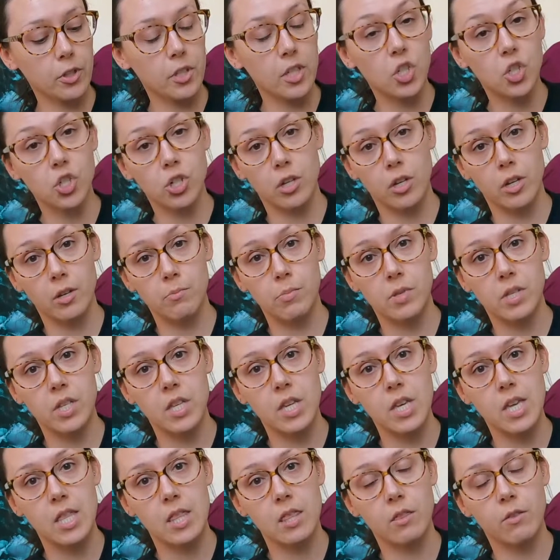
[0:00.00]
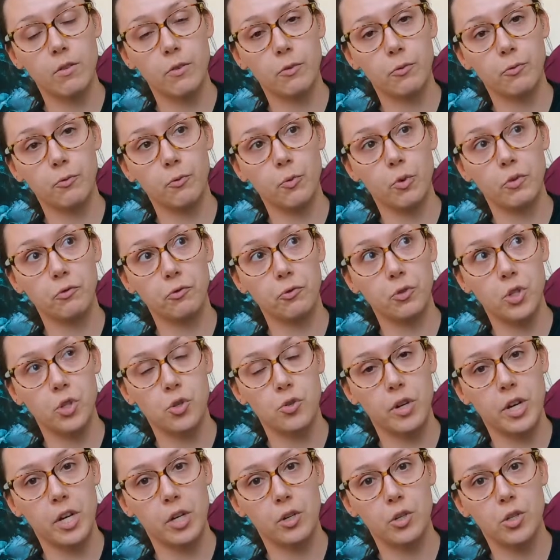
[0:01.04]
the chubs in the
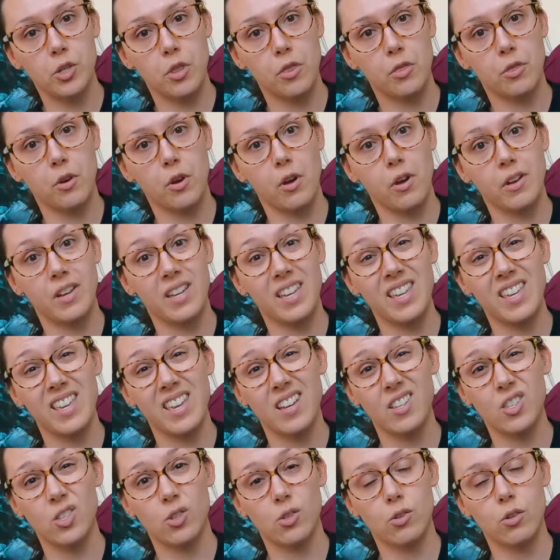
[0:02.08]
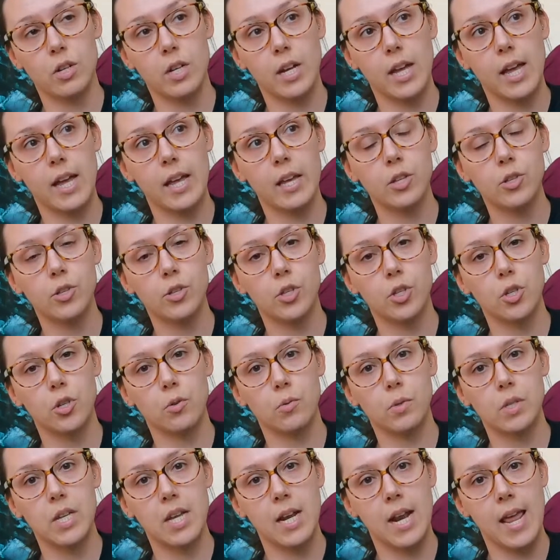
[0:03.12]
refrigerator to thaw yesterday. So
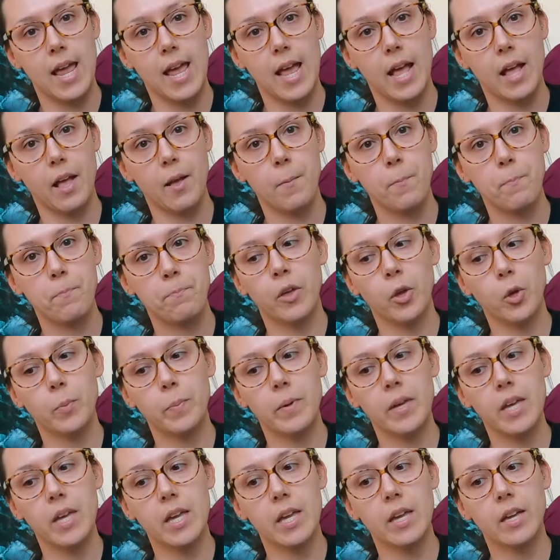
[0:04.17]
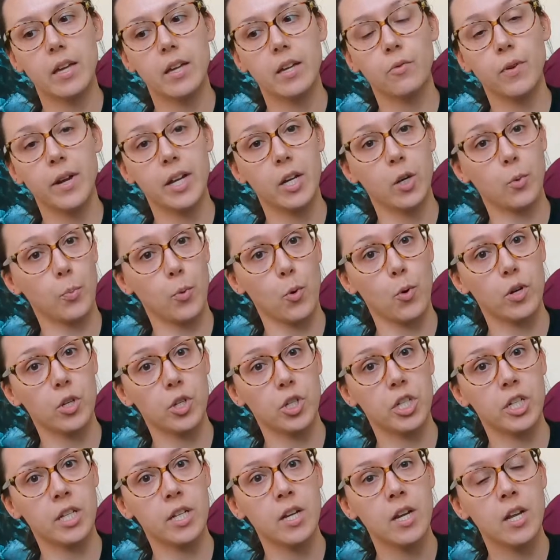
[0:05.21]
today it'll be ready to
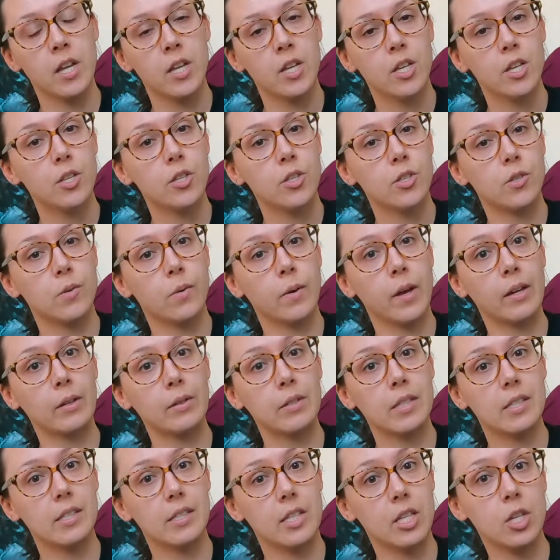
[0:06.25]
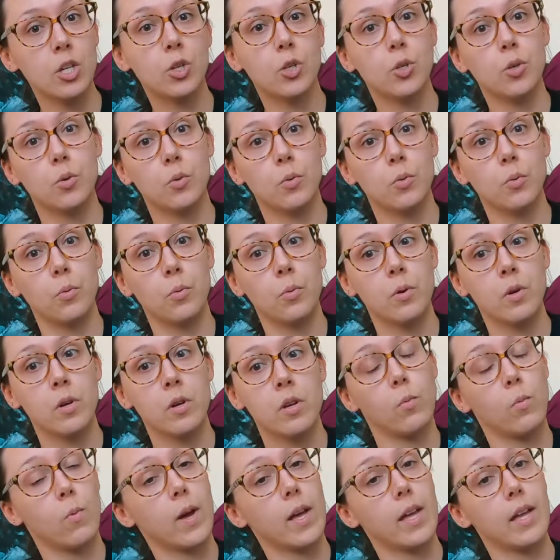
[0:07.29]
portion. So I'll see you
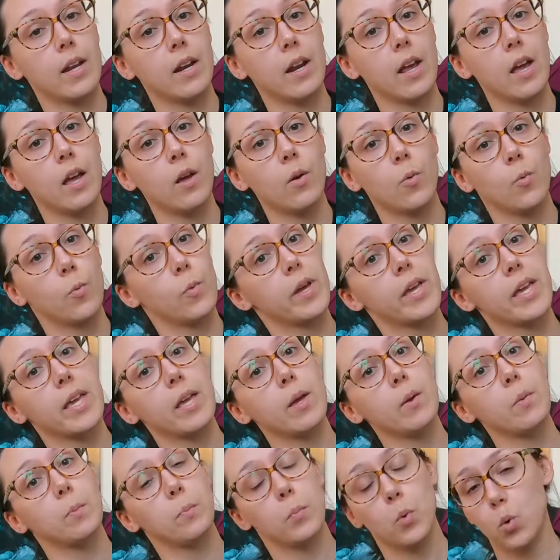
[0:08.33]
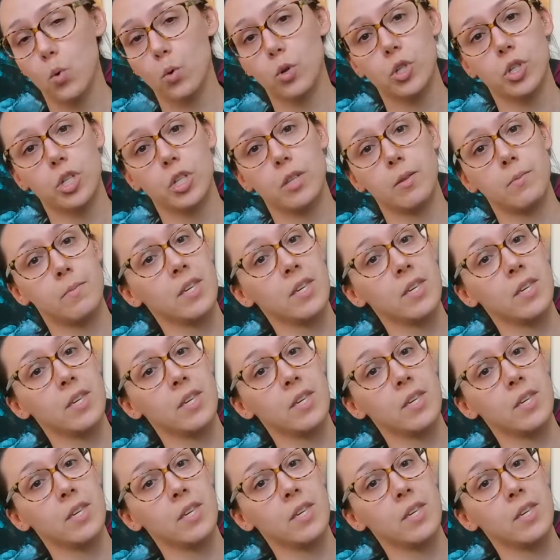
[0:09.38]
when we portion the